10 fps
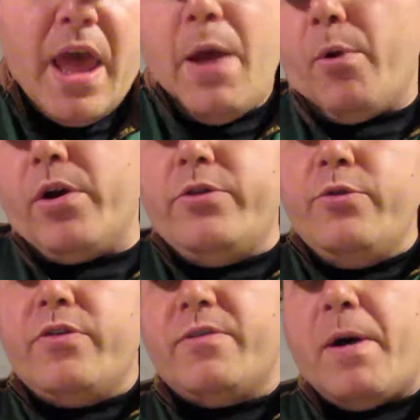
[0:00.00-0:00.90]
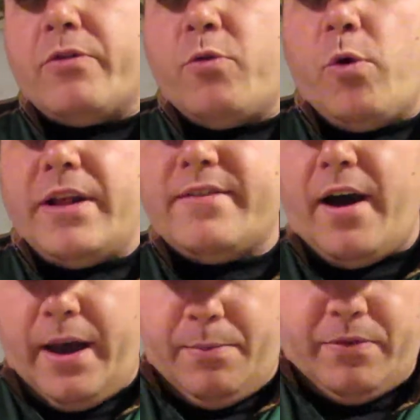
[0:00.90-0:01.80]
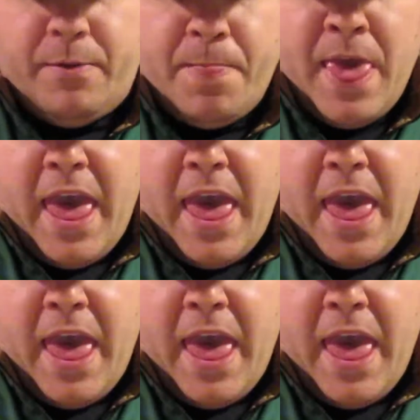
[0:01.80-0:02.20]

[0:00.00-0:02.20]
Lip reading: And we're going to do this about 20 times.